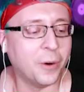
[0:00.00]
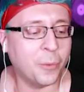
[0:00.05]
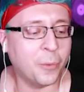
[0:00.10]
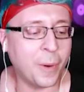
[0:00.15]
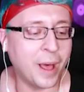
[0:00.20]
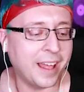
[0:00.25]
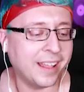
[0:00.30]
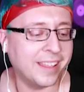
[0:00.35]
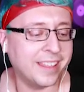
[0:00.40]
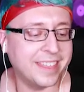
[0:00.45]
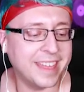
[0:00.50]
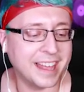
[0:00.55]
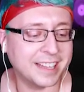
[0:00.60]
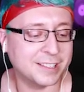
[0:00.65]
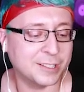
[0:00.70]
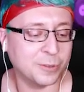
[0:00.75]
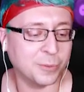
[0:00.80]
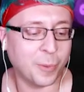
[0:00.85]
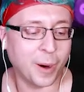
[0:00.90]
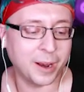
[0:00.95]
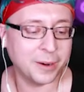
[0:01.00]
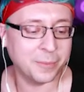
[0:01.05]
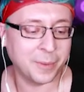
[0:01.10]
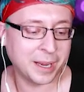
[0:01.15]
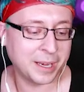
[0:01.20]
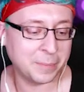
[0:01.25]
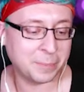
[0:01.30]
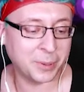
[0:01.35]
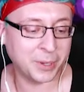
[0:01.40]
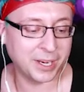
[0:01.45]
Well, that's one
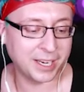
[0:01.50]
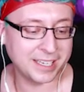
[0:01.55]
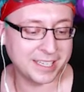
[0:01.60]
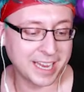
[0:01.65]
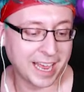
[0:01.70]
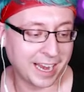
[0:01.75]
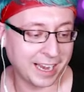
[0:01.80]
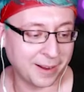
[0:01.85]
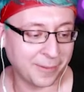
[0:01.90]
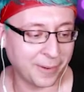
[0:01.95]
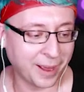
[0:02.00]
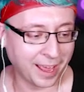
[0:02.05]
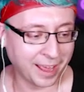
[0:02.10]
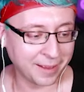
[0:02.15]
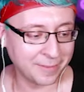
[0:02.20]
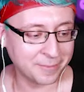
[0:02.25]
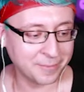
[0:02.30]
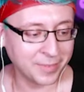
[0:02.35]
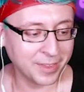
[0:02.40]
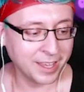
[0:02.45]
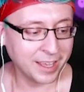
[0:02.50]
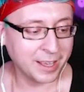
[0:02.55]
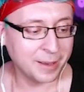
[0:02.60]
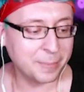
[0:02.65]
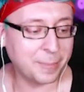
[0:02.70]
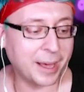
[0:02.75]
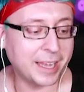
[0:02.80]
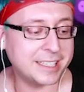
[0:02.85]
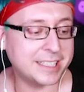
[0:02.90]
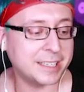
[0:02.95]
way to put it anyway.
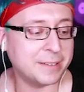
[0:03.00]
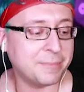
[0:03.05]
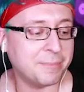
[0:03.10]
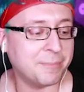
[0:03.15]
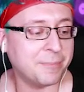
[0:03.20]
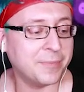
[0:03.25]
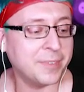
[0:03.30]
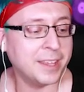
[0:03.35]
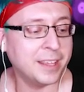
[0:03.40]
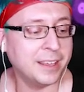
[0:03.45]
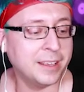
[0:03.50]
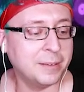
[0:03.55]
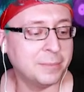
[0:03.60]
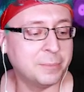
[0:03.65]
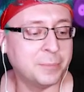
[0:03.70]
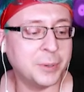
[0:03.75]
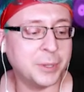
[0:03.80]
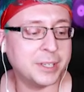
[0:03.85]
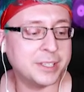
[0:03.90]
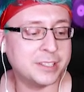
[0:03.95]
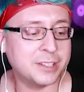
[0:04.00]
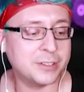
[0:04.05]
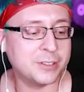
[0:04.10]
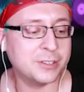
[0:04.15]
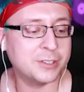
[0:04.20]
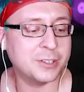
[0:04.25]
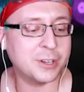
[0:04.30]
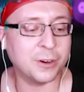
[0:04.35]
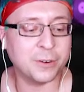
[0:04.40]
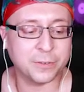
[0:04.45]
But books are
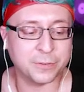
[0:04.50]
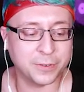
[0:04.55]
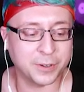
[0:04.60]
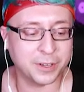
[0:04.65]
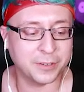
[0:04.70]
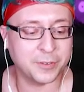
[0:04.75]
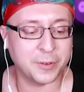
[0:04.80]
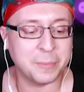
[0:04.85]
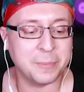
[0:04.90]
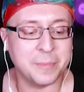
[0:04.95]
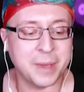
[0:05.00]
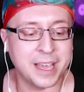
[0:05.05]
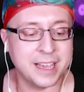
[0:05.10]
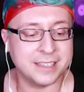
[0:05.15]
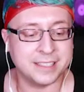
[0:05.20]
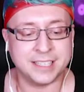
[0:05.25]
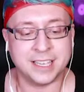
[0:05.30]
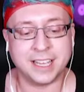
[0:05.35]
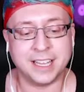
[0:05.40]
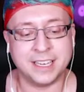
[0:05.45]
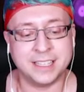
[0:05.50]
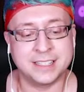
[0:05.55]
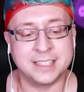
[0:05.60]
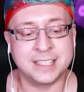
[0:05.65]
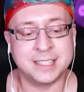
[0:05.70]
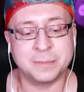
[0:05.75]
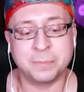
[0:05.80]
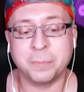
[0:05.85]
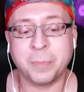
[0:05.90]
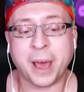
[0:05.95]
so full of amazing and
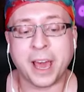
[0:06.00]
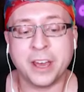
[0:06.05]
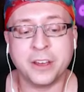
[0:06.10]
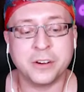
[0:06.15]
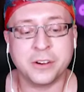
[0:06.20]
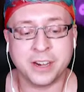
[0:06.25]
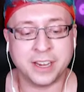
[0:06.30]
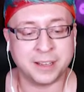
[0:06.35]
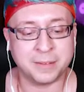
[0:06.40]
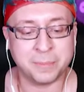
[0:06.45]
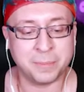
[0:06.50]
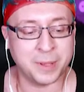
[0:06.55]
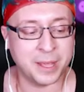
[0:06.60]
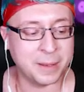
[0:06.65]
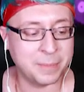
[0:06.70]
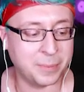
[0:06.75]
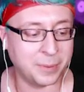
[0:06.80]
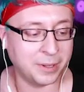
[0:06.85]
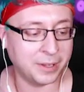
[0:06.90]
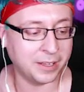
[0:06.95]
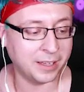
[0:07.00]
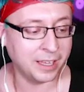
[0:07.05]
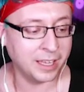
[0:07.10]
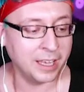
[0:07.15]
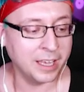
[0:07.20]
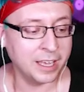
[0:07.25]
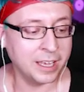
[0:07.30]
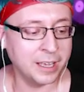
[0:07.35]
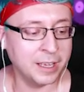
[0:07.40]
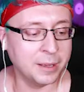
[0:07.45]
inspiring people.
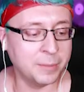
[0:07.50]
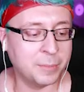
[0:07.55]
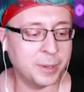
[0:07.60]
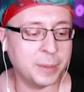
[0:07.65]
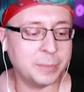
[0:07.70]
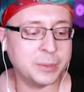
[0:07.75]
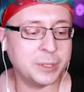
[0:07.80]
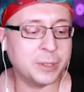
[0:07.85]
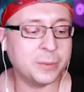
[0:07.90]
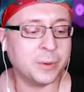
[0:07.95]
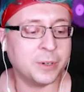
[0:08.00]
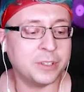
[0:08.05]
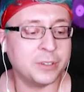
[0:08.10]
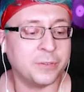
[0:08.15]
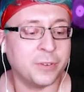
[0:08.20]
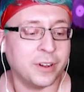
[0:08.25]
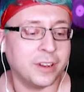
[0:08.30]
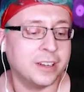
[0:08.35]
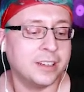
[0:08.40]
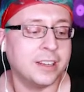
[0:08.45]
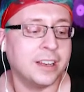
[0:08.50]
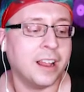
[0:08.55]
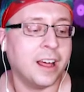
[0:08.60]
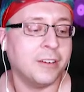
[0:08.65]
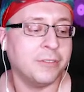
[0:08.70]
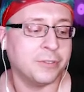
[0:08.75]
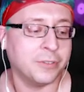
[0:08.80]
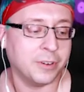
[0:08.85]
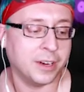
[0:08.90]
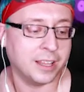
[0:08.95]
People you want to fall in
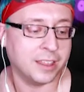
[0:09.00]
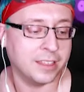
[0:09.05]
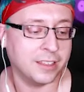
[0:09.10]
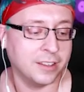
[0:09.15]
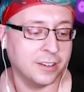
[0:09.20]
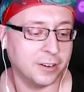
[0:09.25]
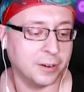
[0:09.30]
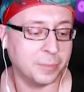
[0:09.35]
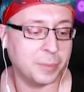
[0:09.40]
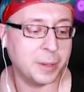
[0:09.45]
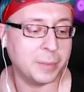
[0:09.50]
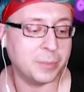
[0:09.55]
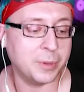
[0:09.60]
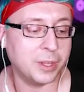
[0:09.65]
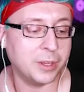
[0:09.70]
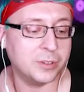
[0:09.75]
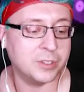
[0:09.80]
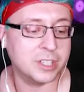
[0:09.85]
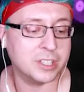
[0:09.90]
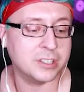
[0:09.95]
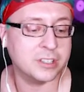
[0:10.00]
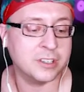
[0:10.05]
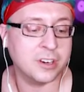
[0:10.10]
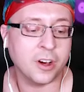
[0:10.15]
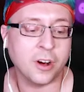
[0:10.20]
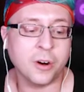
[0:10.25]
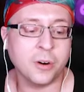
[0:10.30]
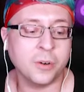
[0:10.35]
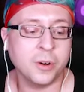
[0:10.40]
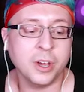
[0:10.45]
love with, or people you just
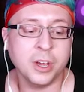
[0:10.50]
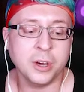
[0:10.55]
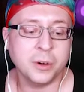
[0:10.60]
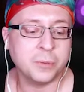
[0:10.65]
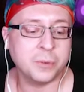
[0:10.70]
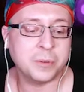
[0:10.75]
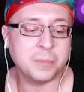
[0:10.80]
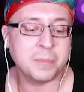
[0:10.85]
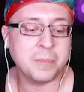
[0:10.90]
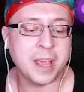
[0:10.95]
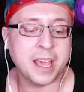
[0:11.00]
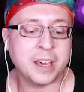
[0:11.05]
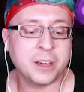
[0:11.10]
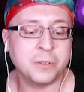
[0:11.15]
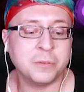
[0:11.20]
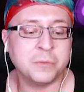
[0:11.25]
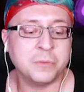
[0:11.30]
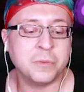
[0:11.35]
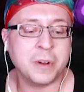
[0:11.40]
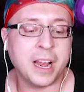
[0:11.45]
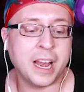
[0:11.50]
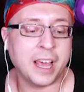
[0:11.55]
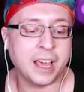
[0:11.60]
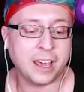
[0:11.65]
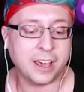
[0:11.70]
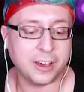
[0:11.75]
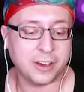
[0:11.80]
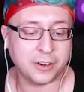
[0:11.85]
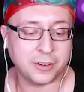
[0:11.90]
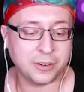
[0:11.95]
know would make a
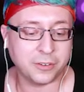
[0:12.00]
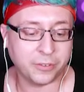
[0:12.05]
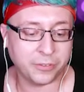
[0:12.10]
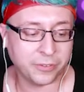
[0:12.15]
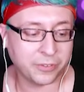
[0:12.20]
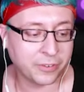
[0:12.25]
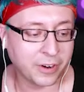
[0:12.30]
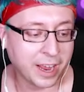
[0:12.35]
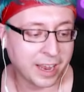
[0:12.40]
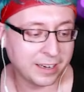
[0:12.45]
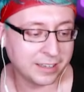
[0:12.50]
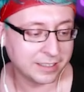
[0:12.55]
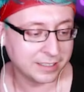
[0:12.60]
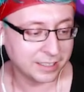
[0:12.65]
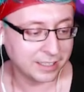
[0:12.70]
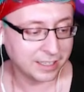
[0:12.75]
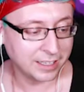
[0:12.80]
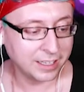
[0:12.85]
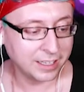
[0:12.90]
really good friend.